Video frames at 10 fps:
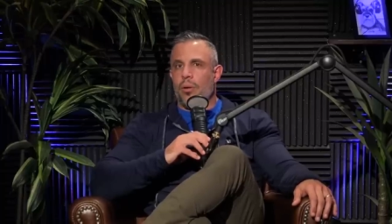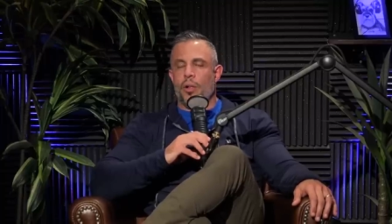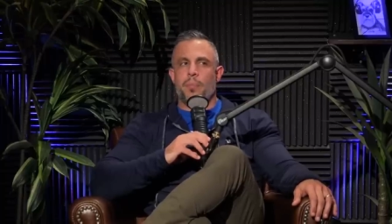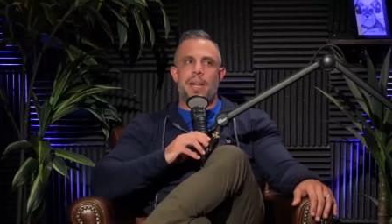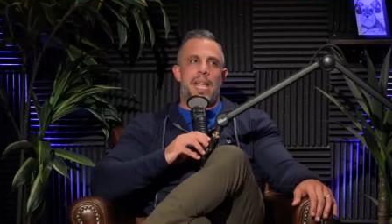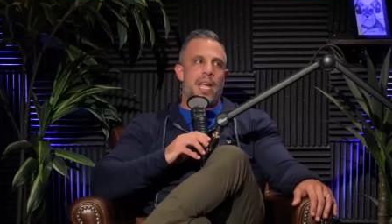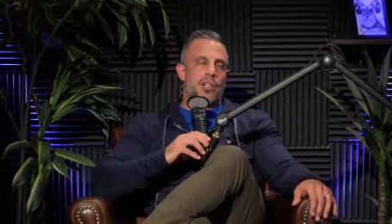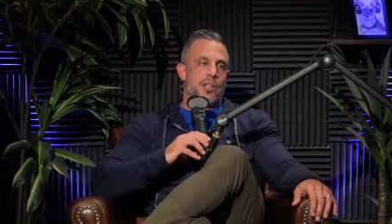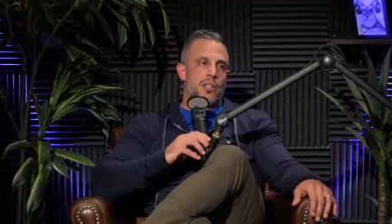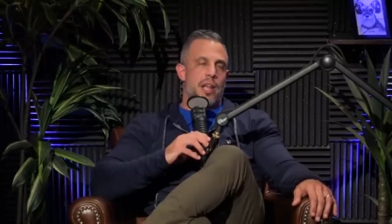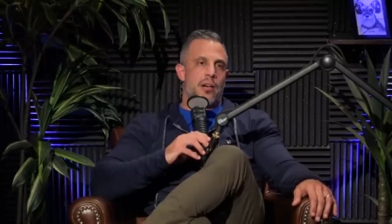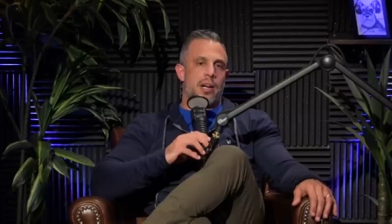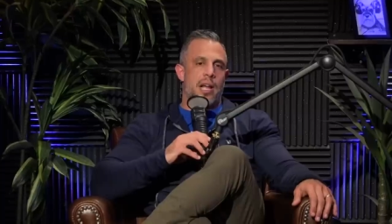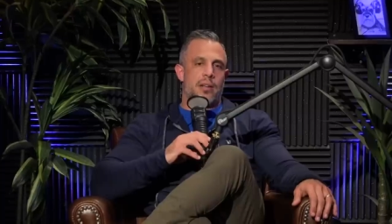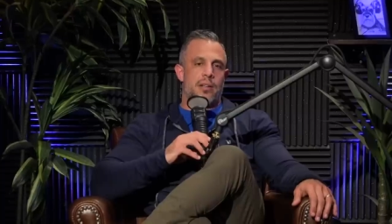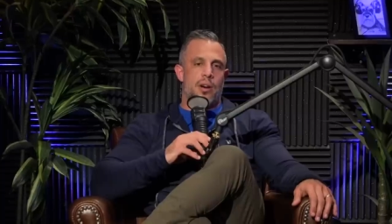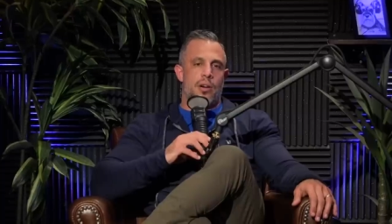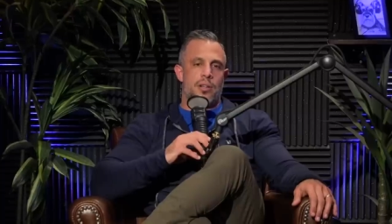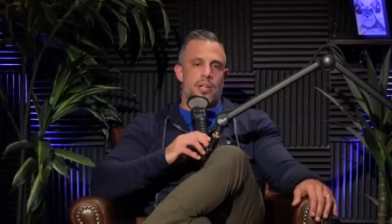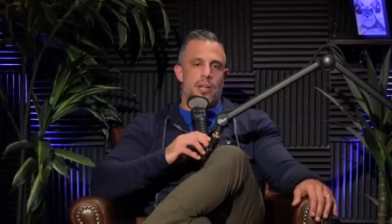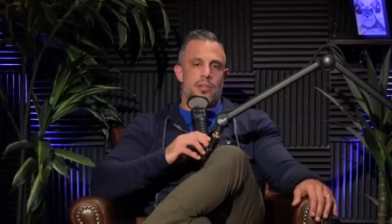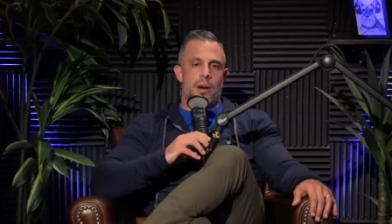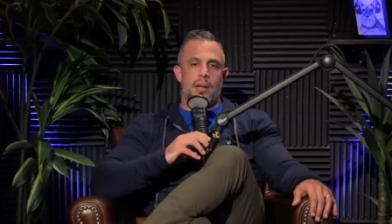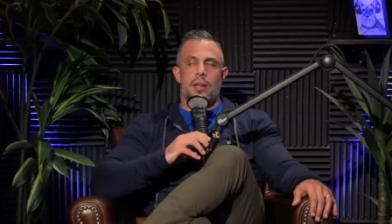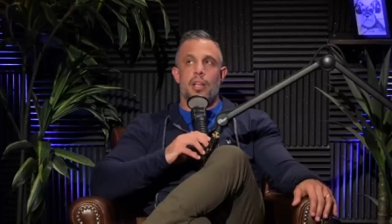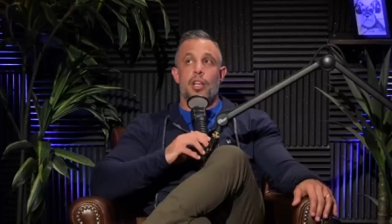or all the medications that are connected to heart disease, right?